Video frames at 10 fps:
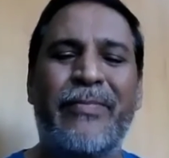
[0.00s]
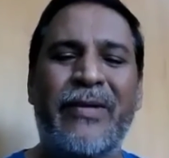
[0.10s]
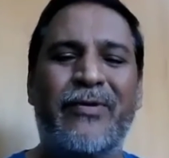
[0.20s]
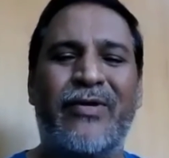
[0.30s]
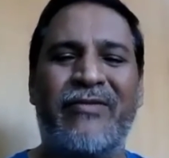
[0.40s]

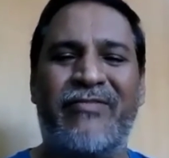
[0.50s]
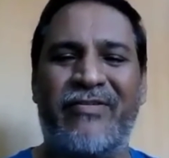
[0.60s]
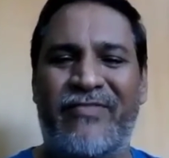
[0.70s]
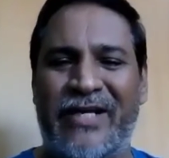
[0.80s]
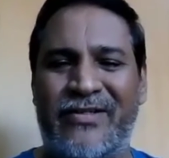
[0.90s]
people would have
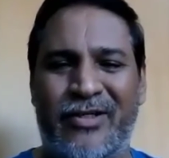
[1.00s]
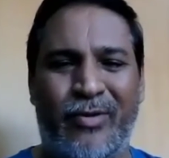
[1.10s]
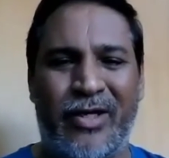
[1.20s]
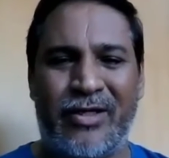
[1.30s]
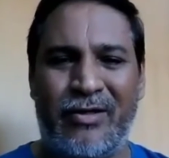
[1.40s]
reflected
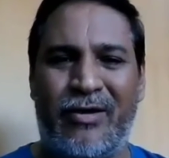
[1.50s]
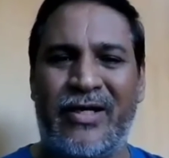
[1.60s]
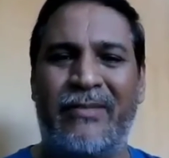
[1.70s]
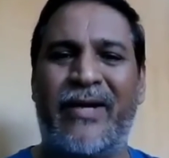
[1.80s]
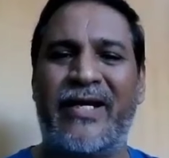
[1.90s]
quite a
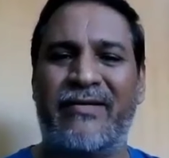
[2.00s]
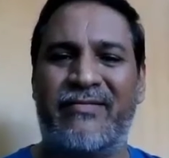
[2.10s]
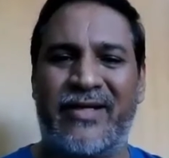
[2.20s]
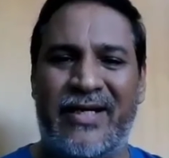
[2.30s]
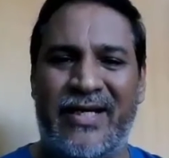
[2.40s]
lot and might
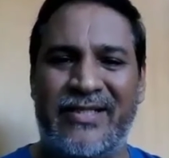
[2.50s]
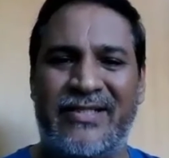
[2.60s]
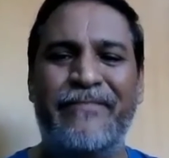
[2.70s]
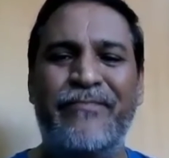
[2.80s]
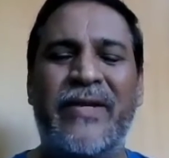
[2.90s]
have
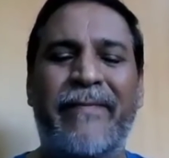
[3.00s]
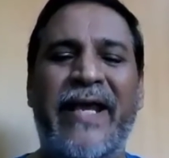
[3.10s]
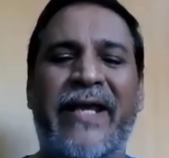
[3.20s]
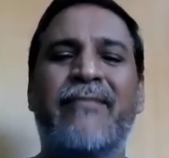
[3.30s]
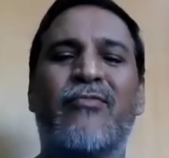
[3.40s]
realized
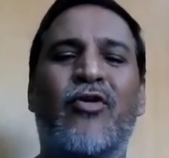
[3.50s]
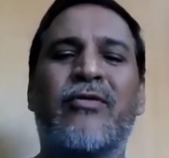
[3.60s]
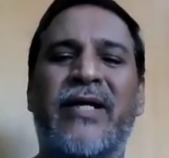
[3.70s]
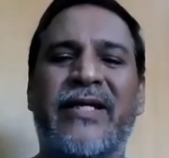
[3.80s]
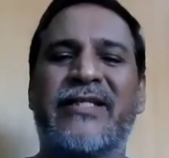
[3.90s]
making
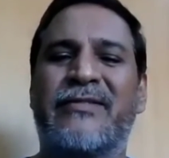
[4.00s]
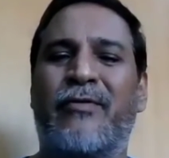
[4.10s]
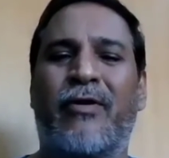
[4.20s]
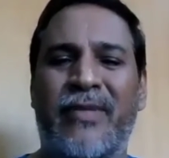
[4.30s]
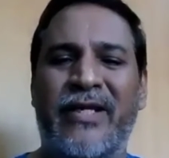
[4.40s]
more money is
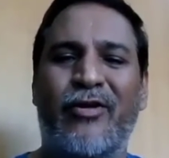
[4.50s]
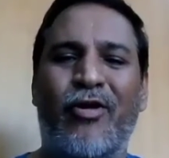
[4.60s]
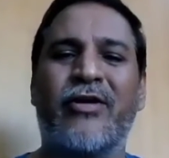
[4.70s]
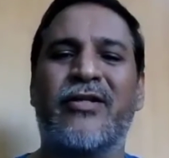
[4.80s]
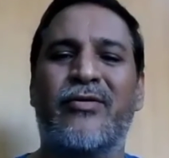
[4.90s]
probably
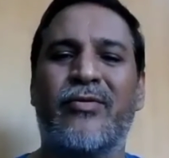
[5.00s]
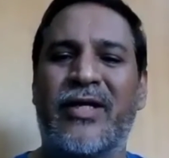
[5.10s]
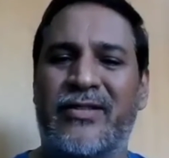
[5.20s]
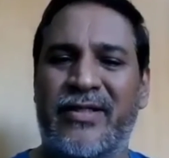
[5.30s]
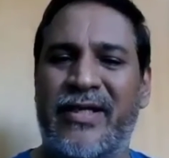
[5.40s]
not the
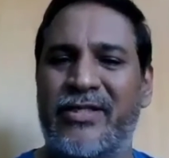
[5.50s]
only thing.